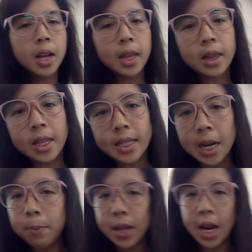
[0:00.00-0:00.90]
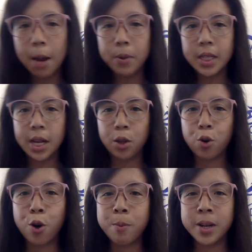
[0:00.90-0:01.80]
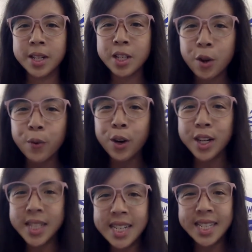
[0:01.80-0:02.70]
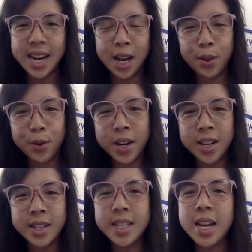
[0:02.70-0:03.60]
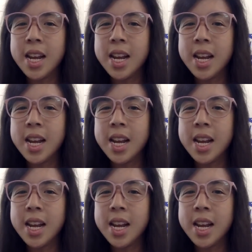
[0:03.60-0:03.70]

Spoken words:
The same thing happens on the Chromebook. So for our 6th to 8th graders,